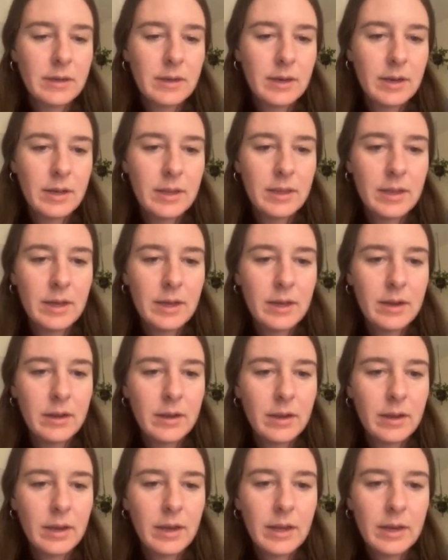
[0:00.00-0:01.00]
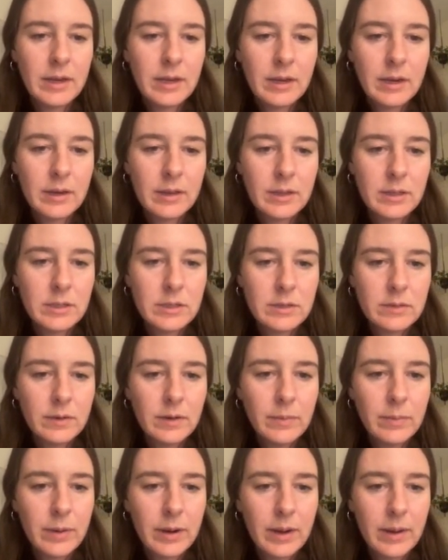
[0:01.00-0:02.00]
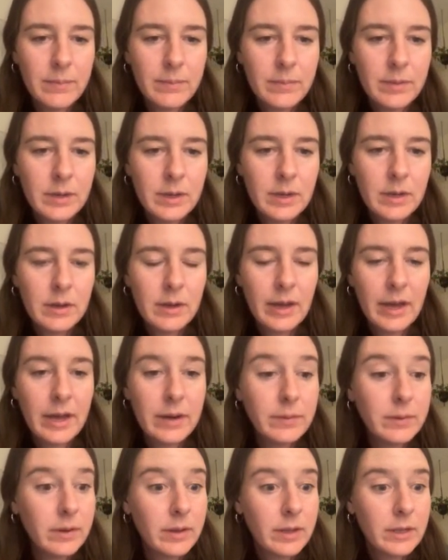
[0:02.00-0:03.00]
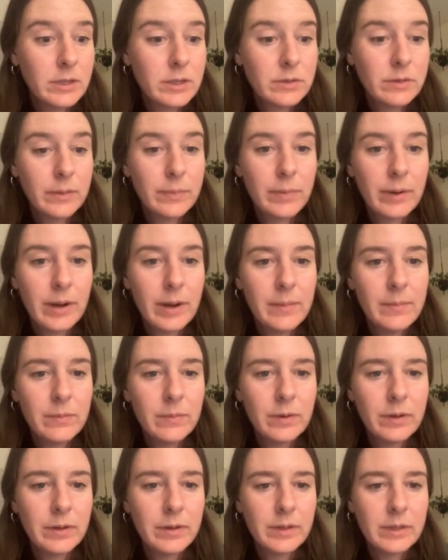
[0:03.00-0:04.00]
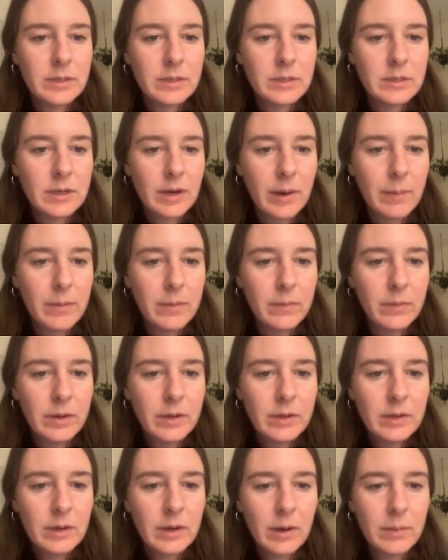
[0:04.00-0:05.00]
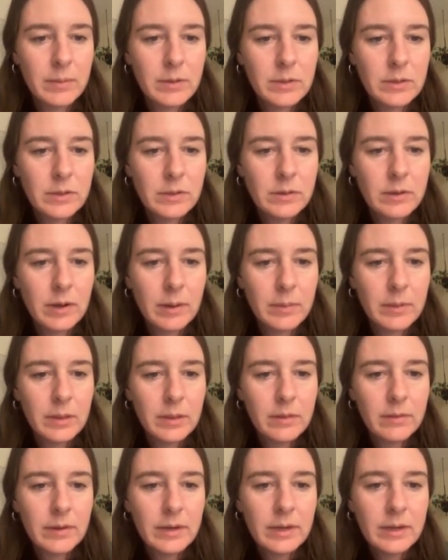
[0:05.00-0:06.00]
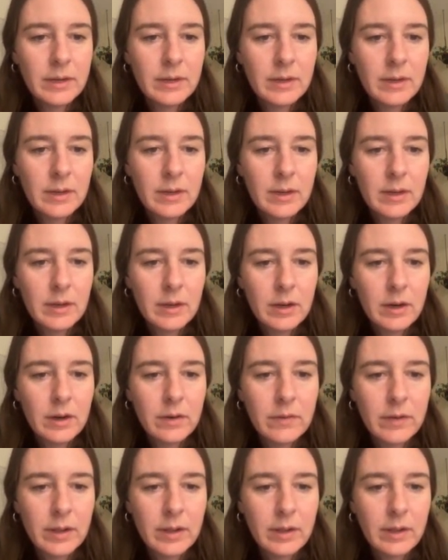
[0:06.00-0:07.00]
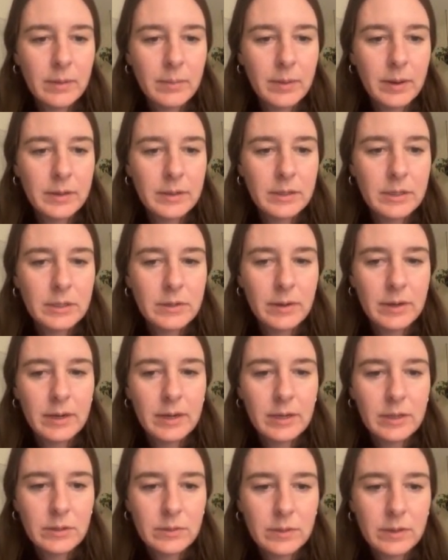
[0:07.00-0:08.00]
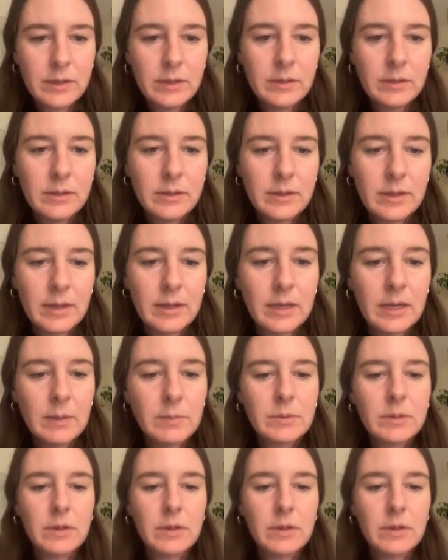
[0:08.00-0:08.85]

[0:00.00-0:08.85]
And then again here, this 3', how do we know that's 3'? Well, this is carbon 1, carbon 2, carbon 3, covalently bonded to our next one, and it keeps